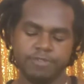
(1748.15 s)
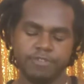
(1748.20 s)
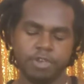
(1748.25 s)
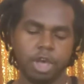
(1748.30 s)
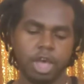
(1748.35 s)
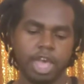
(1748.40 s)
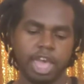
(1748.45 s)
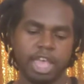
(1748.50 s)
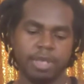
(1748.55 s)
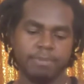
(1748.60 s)
If
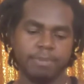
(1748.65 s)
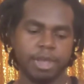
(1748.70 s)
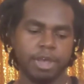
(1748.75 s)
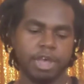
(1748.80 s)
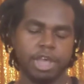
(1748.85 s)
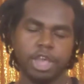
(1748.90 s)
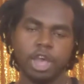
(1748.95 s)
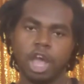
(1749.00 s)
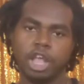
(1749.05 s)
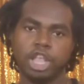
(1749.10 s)
y'all getting
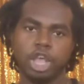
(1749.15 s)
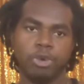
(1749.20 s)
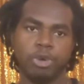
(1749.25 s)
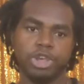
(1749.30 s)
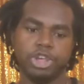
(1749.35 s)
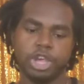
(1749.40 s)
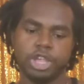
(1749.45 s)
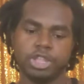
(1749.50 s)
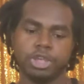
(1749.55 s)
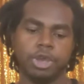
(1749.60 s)
married, y'all know
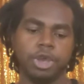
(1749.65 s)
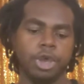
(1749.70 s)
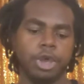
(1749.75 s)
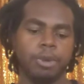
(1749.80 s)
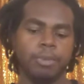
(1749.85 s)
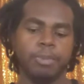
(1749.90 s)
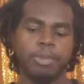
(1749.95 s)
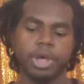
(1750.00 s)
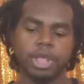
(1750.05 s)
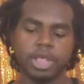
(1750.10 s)
each other.
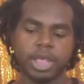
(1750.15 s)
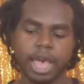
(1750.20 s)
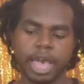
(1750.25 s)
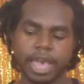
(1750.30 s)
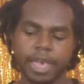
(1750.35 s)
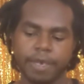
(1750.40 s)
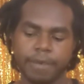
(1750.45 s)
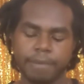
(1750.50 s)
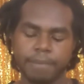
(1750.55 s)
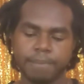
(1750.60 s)
But
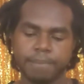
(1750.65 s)
like,